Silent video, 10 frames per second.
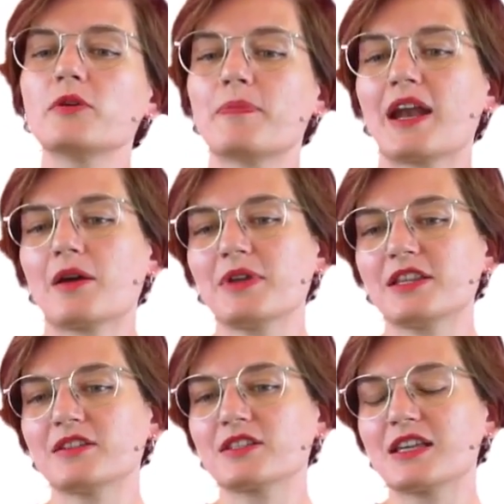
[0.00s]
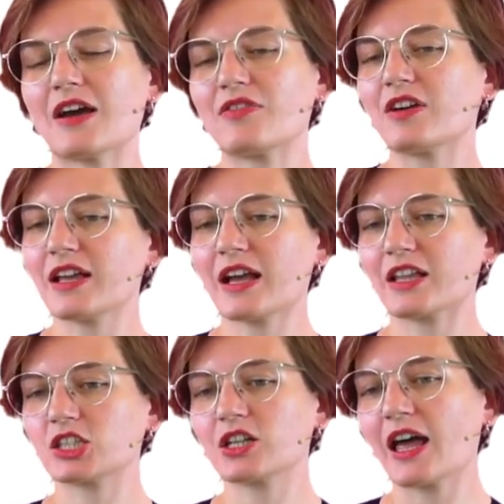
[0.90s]
parameters governing
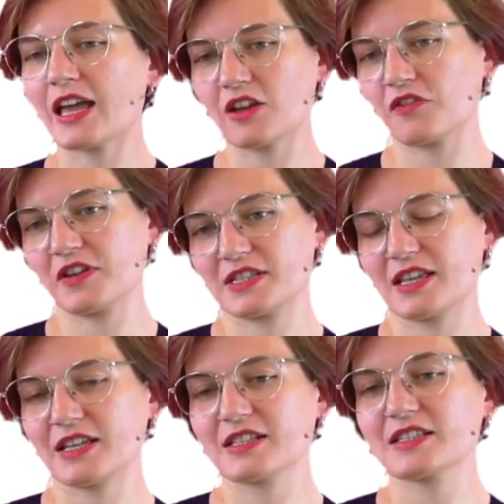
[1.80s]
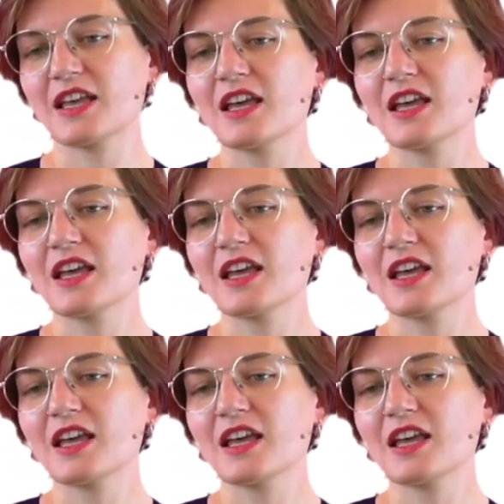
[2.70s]
underlying physics.